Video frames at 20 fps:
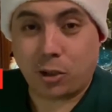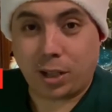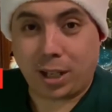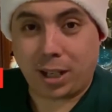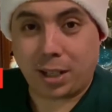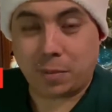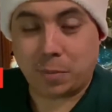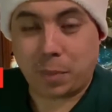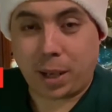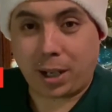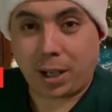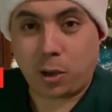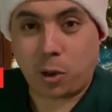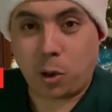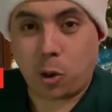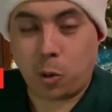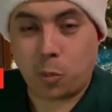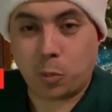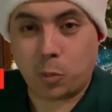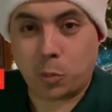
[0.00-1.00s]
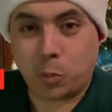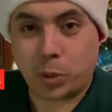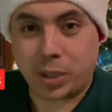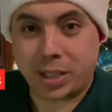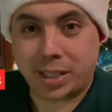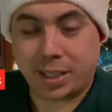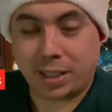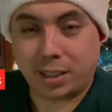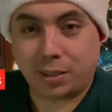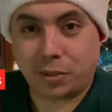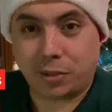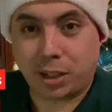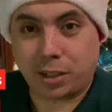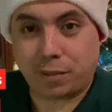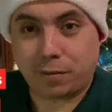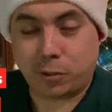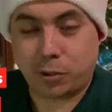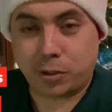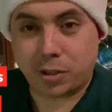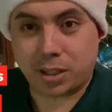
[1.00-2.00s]
and back home we celebrate
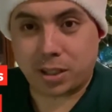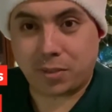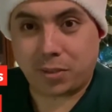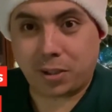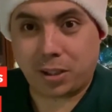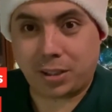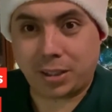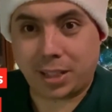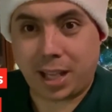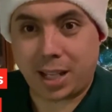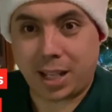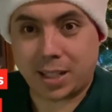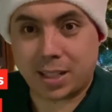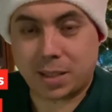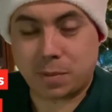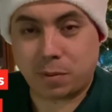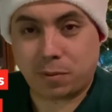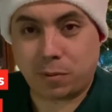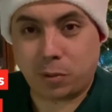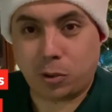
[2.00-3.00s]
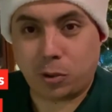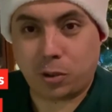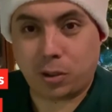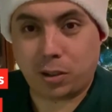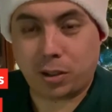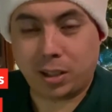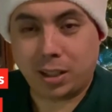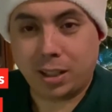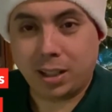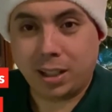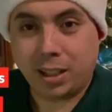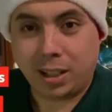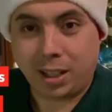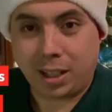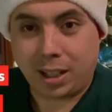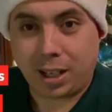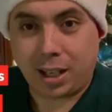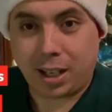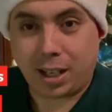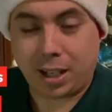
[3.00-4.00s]
for several nights before
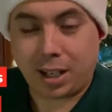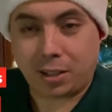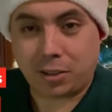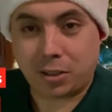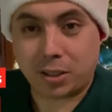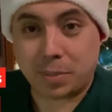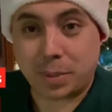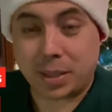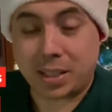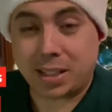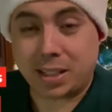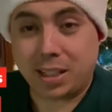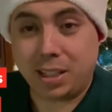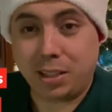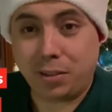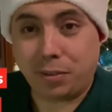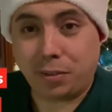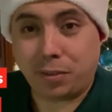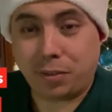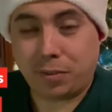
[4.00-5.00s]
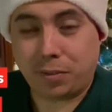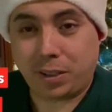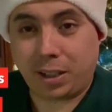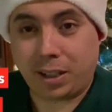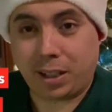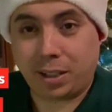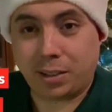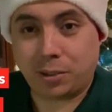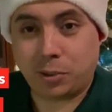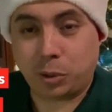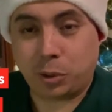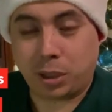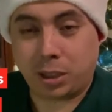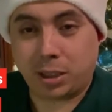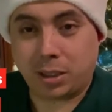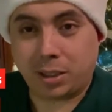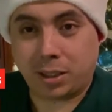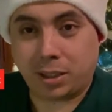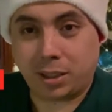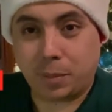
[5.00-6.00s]
uh, Christmas Eve uh, during
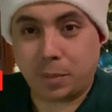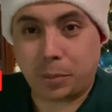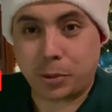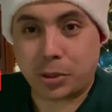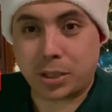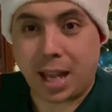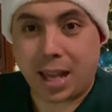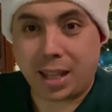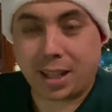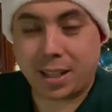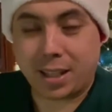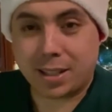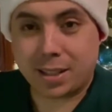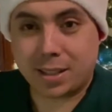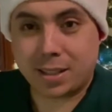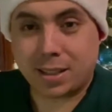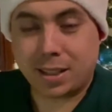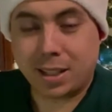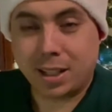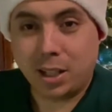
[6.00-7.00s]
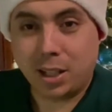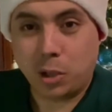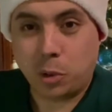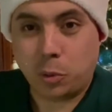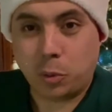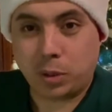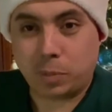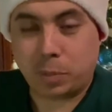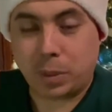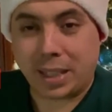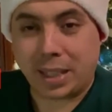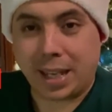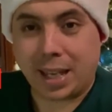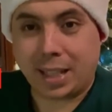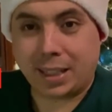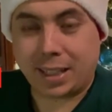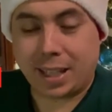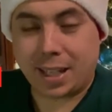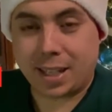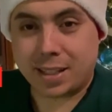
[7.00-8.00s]
the, the, posadas with
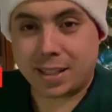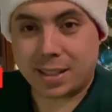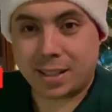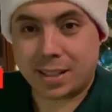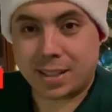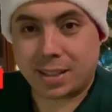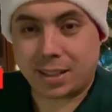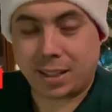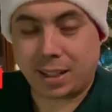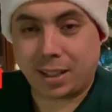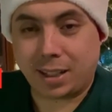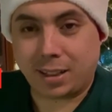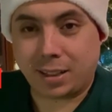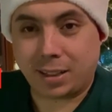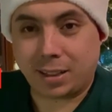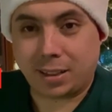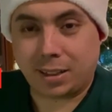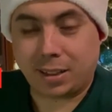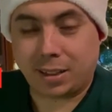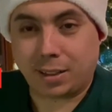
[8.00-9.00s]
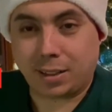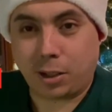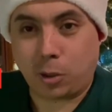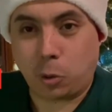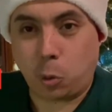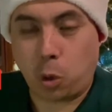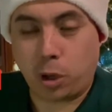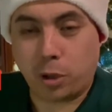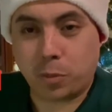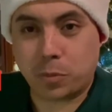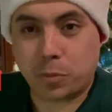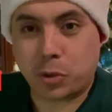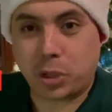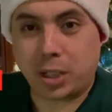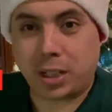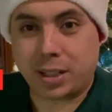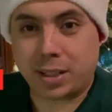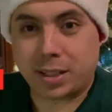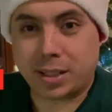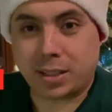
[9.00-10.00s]
piñatas and warm
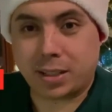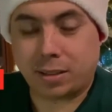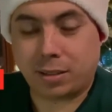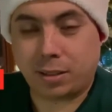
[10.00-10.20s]
drinks and